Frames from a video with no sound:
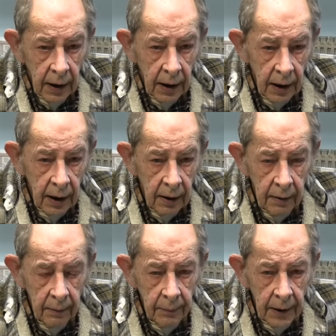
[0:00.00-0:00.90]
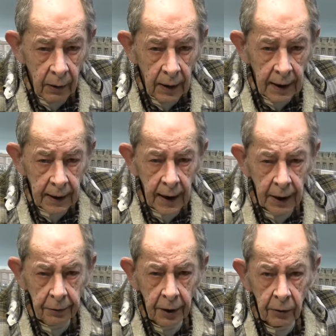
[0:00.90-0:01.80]
Uh, now I had
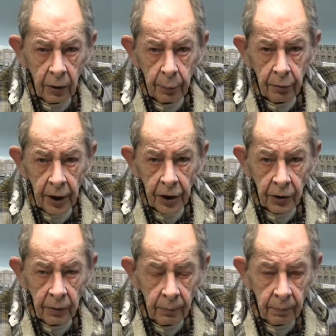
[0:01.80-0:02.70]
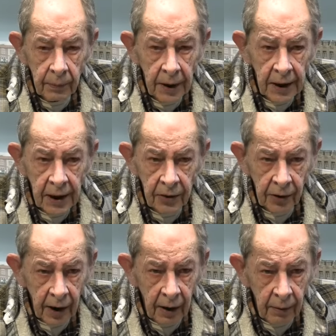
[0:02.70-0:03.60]
cataract operation many years
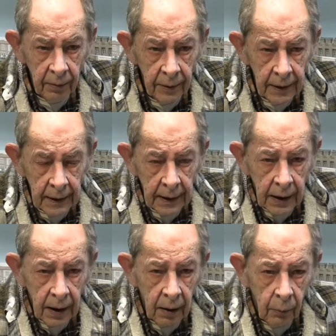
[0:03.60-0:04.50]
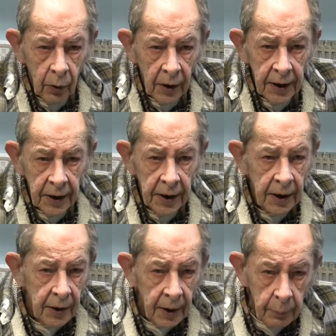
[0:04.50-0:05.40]
ago and what they
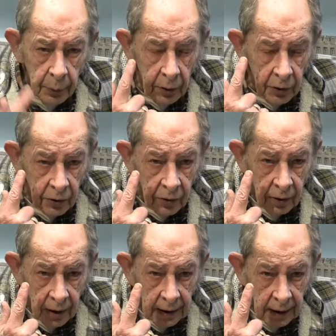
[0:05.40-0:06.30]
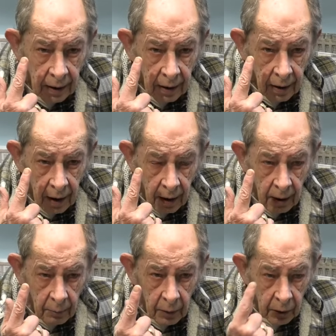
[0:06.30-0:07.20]
did they put
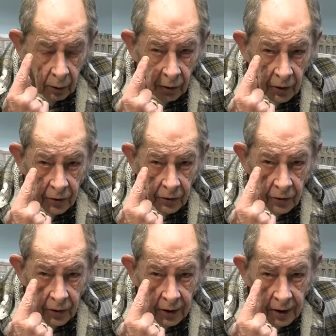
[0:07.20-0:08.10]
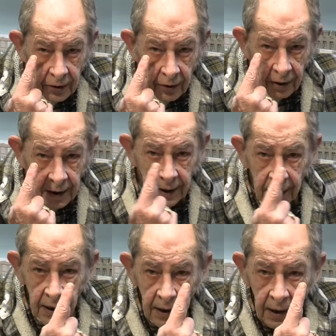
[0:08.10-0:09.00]
um, long distance in this eye
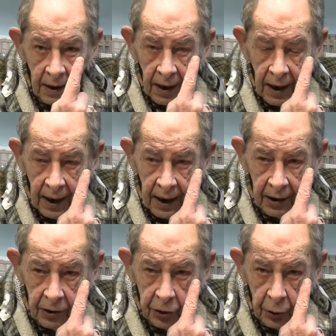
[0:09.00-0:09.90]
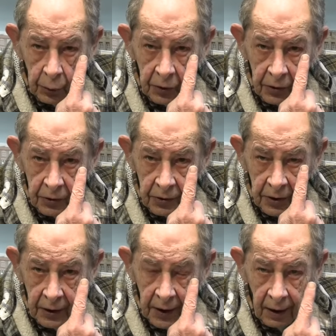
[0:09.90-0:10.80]
and short distance
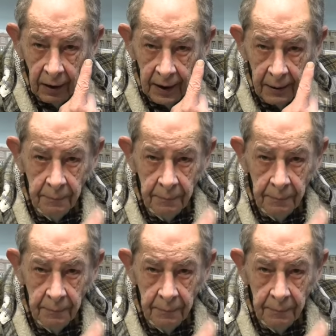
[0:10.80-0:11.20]
in that eye